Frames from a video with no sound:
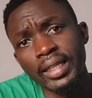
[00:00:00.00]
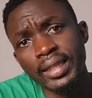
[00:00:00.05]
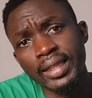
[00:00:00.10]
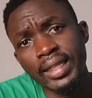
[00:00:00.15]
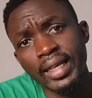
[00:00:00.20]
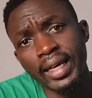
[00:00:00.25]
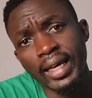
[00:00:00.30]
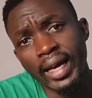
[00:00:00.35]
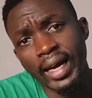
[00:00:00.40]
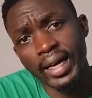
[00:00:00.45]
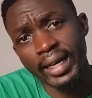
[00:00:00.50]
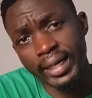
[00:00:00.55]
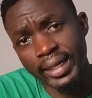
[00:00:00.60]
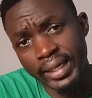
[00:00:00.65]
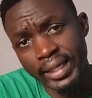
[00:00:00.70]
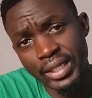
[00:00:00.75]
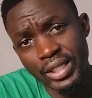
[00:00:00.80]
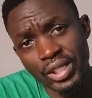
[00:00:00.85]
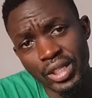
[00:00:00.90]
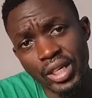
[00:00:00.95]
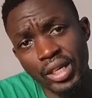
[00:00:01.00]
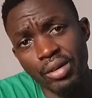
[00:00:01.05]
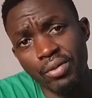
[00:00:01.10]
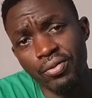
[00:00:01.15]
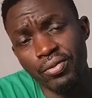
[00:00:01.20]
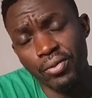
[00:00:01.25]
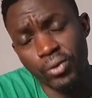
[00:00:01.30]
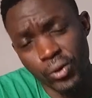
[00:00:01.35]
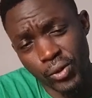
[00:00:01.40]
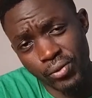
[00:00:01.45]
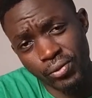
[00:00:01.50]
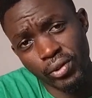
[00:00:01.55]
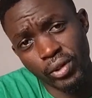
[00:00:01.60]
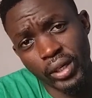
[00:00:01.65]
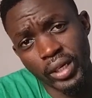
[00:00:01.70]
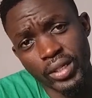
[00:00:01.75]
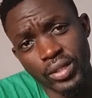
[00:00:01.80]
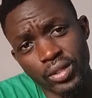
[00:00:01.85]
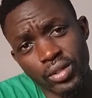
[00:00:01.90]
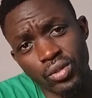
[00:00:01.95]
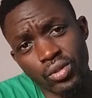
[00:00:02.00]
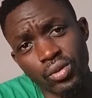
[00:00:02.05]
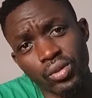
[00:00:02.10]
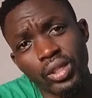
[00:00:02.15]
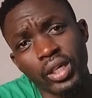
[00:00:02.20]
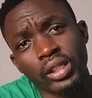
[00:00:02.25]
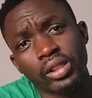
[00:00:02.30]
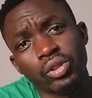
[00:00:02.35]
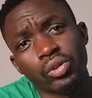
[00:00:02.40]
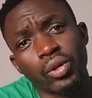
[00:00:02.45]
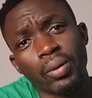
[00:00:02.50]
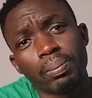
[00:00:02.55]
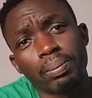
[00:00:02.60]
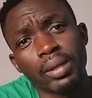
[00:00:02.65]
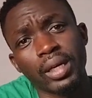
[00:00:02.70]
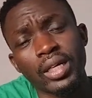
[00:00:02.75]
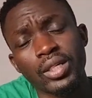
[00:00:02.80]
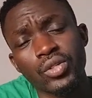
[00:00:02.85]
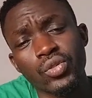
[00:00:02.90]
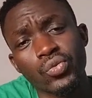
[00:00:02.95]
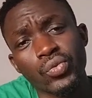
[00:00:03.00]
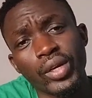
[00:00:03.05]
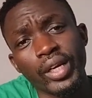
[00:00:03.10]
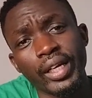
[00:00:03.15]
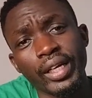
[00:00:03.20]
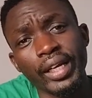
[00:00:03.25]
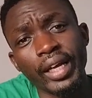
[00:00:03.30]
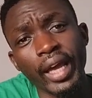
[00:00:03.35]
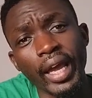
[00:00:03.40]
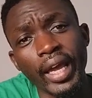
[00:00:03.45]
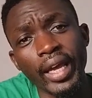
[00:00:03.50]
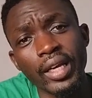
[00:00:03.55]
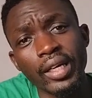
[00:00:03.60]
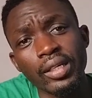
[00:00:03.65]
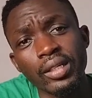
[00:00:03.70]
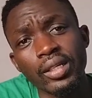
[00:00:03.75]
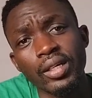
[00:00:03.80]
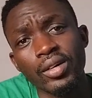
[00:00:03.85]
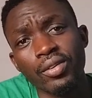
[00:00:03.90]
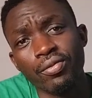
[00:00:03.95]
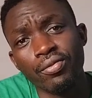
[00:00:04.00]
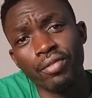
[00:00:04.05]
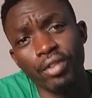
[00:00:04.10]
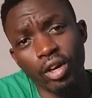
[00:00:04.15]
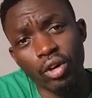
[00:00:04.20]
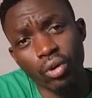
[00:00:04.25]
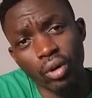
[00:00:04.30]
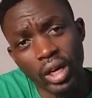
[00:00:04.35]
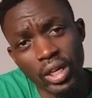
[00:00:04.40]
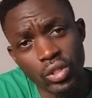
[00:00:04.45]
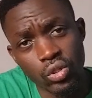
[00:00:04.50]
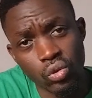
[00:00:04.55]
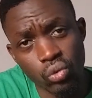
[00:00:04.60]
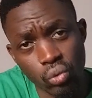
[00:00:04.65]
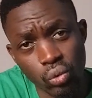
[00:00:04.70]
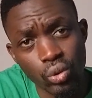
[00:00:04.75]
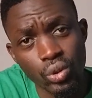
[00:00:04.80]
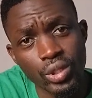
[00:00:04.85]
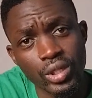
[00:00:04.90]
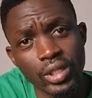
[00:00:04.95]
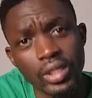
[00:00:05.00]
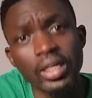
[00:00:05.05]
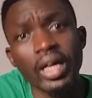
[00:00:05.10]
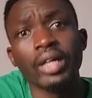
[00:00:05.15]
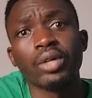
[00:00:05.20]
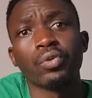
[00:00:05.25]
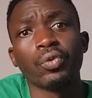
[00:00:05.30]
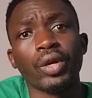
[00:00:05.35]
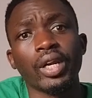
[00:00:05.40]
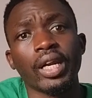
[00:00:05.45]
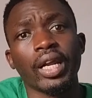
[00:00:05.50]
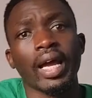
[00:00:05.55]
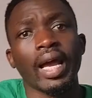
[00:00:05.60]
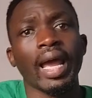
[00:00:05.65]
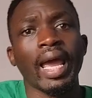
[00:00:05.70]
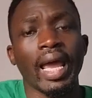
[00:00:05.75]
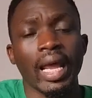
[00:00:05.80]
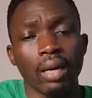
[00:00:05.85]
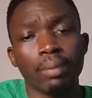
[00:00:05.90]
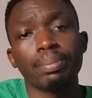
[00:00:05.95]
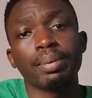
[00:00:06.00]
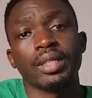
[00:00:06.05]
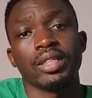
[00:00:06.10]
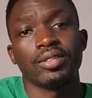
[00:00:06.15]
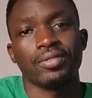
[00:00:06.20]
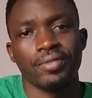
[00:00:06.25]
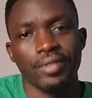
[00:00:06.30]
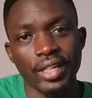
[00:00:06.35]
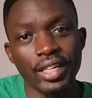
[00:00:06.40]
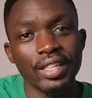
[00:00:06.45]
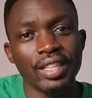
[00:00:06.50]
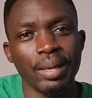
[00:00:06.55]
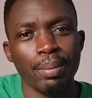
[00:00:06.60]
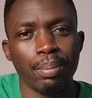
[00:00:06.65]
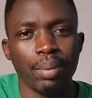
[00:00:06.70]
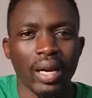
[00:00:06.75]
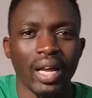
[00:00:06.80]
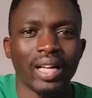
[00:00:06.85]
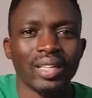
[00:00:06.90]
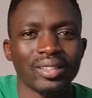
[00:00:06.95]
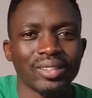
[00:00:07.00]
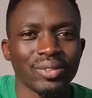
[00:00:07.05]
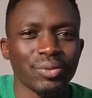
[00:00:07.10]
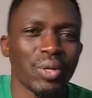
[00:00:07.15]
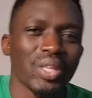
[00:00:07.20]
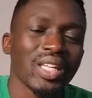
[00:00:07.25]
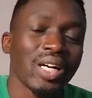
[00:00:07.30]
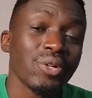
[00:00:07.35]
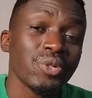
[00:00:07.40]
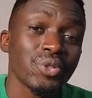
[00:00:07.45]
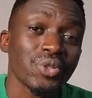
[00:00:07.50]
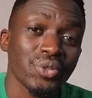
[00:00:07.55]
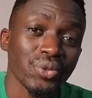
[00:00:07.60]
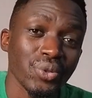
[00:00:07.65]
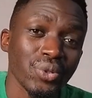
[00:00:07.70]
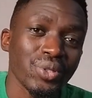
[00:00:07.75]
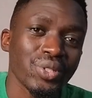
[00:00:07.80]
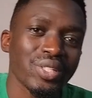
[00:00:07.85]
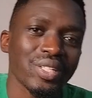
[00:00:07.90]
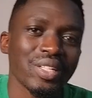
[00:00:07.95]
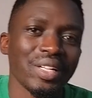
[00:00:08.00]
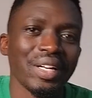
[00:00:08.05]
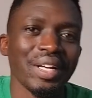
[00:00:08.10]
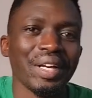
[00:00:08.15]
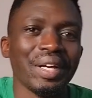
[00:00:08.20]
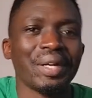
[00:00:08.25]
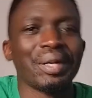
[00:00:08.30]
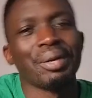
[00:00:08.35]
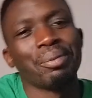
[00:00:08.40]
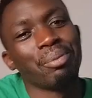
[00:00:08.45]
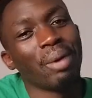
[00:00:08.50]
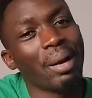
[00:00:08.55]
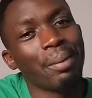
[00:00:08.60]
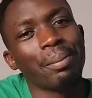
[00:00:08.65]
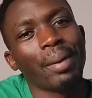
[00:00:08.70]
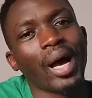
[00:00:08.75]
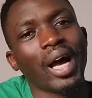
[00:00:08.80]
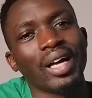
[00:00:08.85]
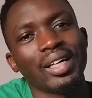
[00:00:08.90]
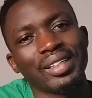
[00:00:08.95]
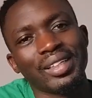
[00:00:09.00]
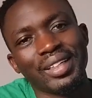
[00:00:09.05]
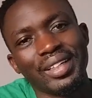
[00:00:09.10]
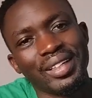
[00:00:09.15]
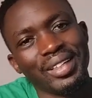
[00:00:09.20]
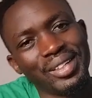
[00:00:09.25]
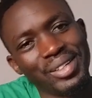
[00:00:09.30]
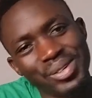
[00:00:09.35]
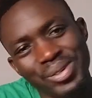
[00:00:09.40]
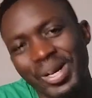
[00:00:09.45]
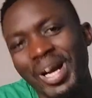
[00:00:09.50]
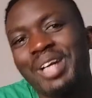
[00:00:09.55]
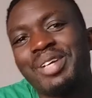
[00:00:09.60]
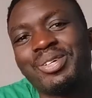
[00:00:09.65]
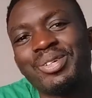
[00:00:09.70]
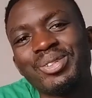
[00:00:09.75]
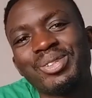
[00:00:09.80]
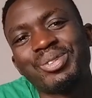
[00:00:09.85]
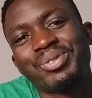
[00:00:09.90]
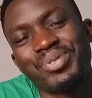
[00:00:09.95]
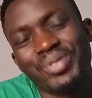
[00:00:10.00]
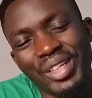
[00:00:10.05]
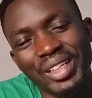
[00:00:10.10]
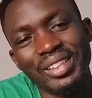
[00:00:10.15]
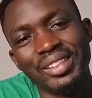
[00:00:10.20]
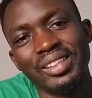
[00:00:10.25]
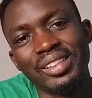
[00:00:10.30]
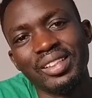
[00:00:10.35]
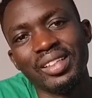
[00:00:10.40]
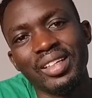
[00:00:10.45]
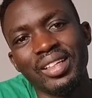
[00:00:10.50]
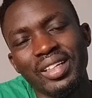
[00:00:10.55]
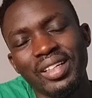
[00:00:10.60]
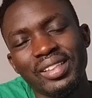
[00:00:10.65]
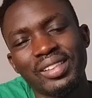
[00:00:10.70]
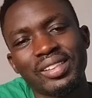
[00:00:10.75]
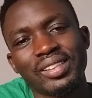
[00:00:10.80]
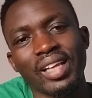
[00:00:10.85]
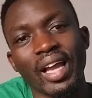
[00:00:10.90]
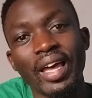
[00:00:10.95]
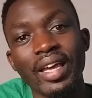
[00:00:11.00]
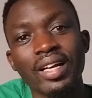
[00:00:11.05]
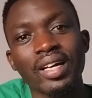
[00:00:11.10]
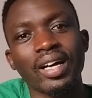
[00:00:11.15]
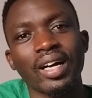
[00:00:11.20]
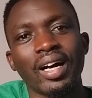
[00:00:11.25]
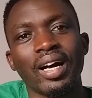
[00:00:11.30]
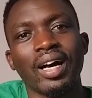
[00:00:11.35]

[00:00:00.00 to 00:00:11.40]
they are rich in phosphorus, so that your plants will gain vigorous roots that will help it feed the plant. Without roots, remember, you cannot feed. It's like